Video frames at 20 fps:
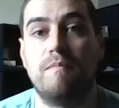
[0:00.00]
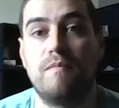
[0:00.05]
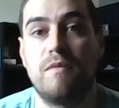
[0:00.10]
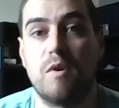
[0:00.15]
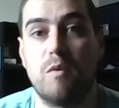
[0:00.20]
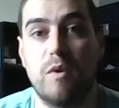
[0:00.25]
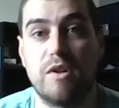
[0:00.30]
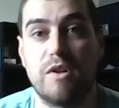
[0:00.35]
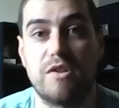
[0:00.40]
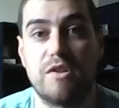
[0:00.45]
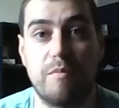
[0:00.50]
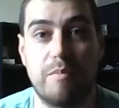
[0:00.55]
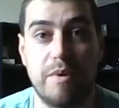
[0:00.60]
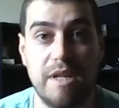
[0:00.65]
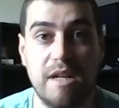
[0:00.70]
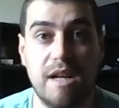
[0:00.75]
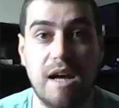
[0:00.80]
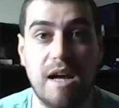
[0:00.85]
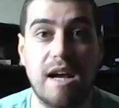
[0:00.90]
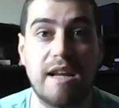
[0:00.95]
which the
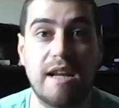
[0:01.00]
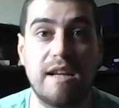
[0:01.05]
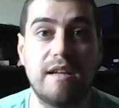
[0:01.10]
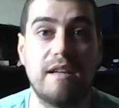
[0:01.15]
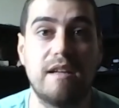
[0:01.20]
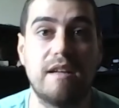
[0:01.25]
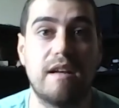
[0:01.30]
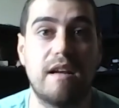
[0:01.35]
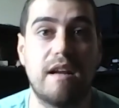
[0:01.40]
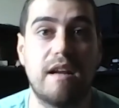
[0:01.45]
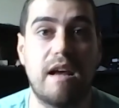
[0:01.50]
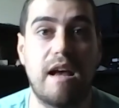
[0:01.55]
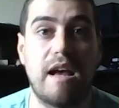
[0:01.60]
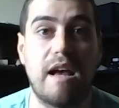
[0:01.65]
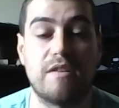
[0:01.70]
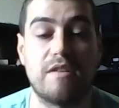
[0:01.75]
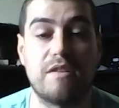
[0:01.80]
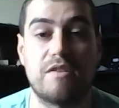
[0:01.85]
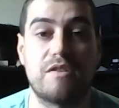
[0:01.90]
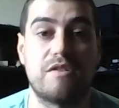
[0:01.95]
B9
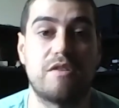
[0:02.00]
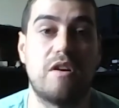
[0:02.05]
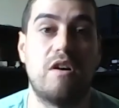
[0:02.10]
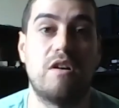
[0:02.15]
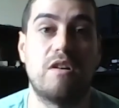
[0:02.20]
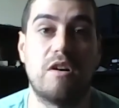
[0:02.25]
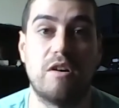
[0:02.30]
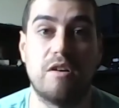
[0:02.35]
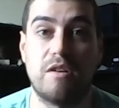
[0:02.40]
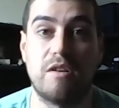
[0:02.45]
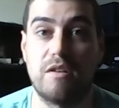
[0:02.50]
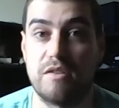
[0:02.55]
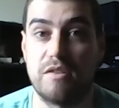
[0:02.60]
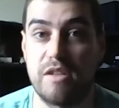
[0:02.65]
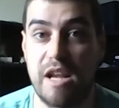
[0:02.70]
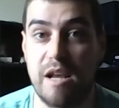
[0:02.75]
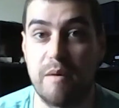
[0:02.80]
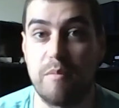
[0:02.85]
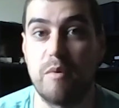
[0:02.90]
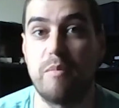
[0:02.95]
has on our
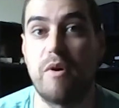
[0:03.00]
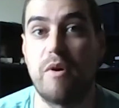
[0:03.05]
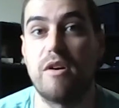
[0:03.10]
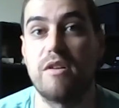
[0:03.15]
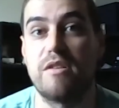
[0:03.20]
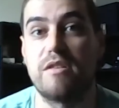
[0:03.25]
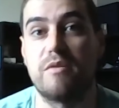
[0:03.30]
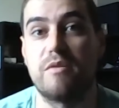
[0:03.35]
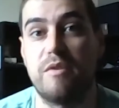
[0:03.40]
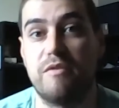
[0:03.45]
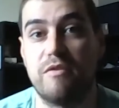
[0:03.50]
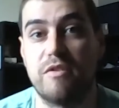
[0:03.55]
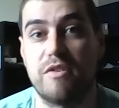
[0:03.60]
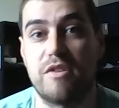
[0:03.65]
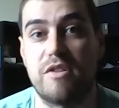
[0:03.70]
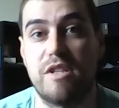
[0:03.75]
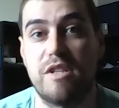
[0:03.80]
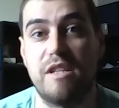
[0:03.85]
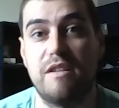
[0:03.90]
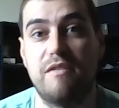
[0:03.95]
sample parts that we've
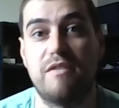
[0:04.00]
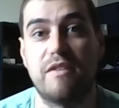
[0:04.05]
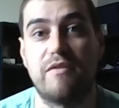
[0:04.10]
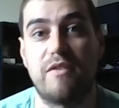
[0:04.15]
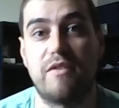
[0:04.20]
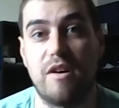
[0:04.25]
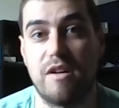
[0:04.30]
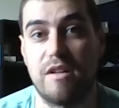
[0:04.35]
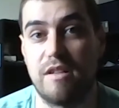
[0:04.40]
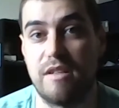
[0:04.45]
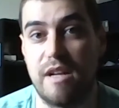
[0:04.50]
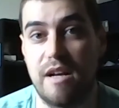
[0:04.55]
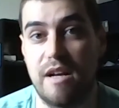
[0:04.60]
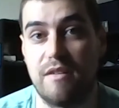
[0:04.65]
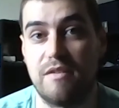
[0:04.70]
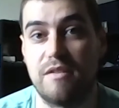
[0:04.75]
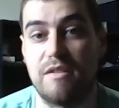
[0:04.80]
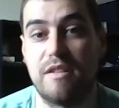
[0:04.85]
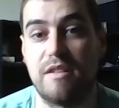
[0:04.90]
received have gotten down to